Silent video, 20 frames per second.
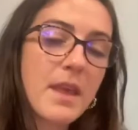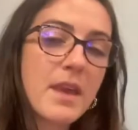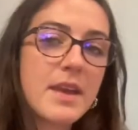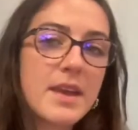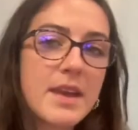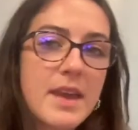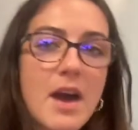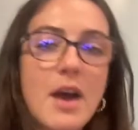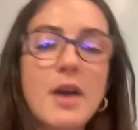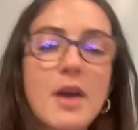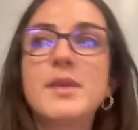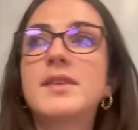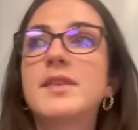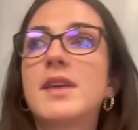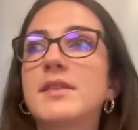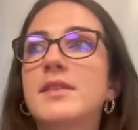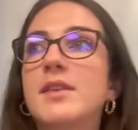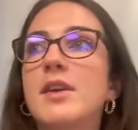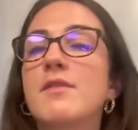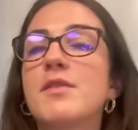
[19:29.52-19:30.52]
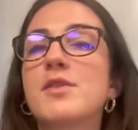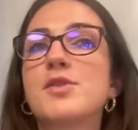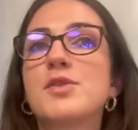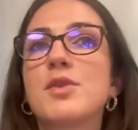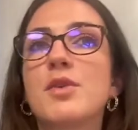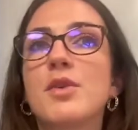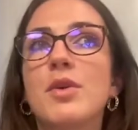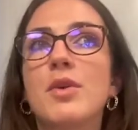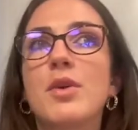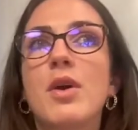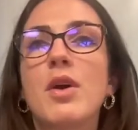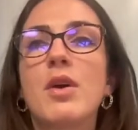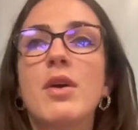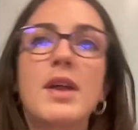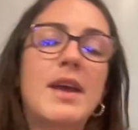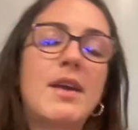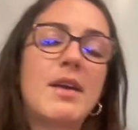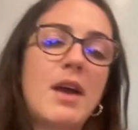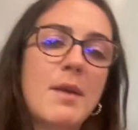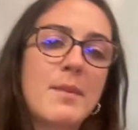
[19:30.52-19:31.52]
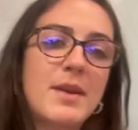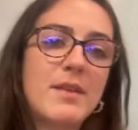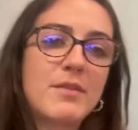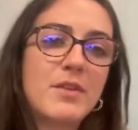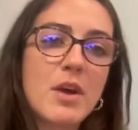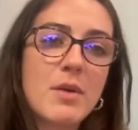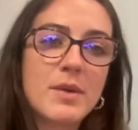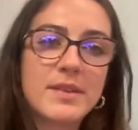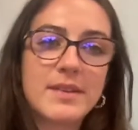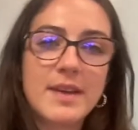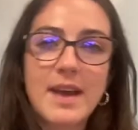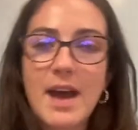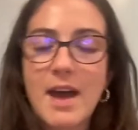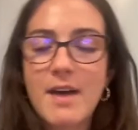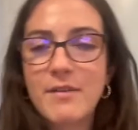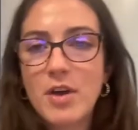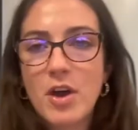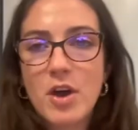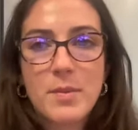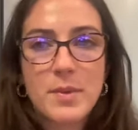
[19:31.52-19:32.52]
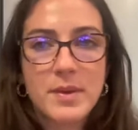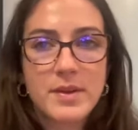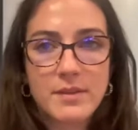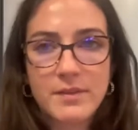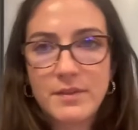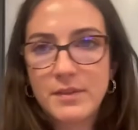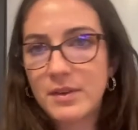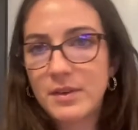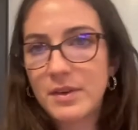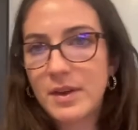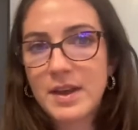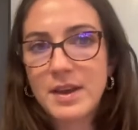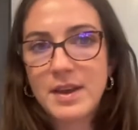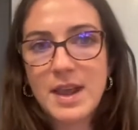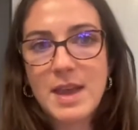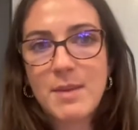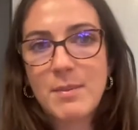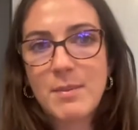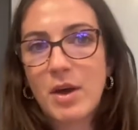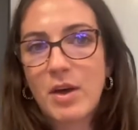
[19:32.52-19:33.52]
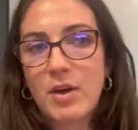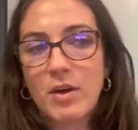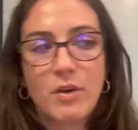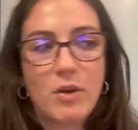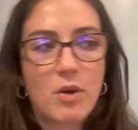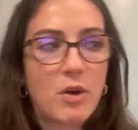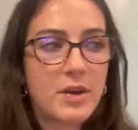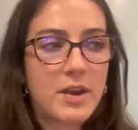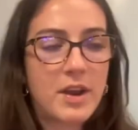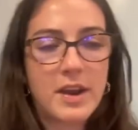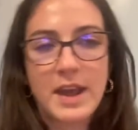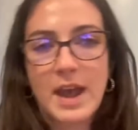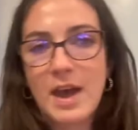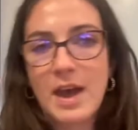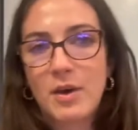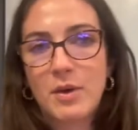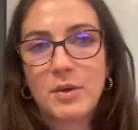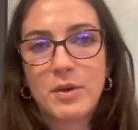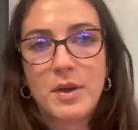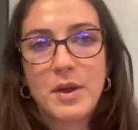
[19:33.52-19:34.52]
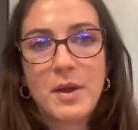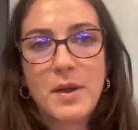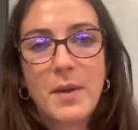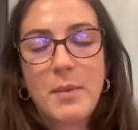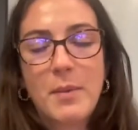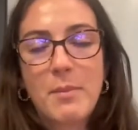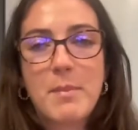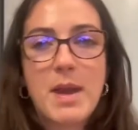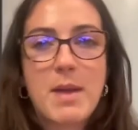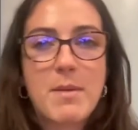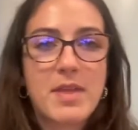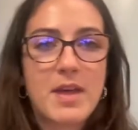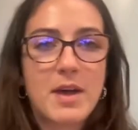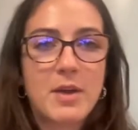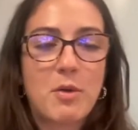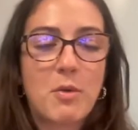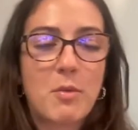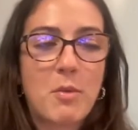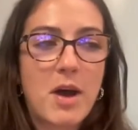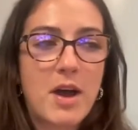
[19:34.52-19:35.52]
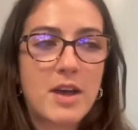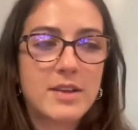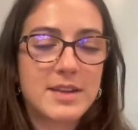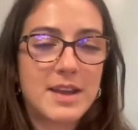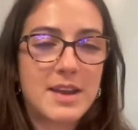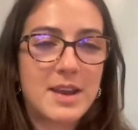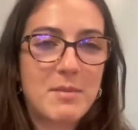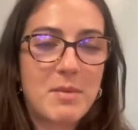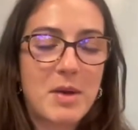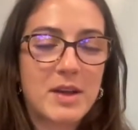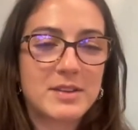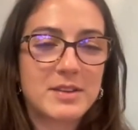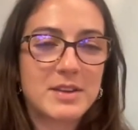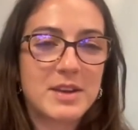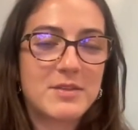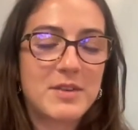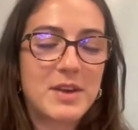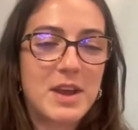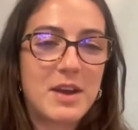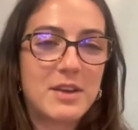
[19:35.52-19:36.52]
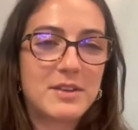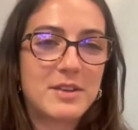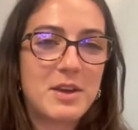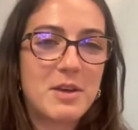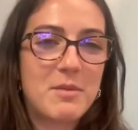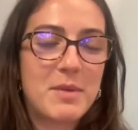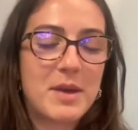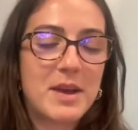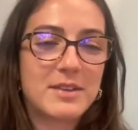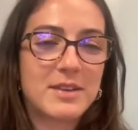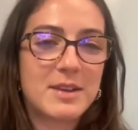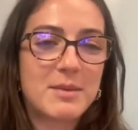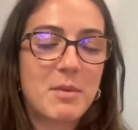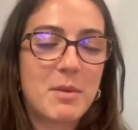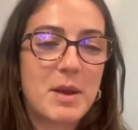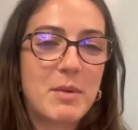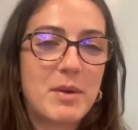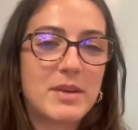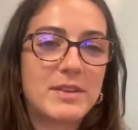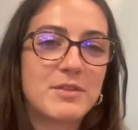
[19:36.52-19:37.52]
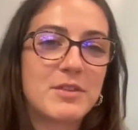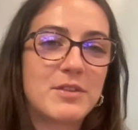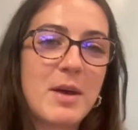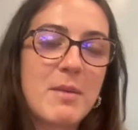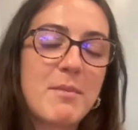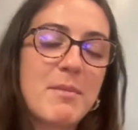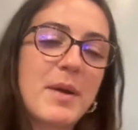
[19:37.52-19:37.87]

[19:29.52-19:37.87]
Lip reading: Yeah, I would say so for sure. I mean, if no one's like ever opened like an email on an account, maybe they're not worth sending a personalized video to, because it's probably a waste of time.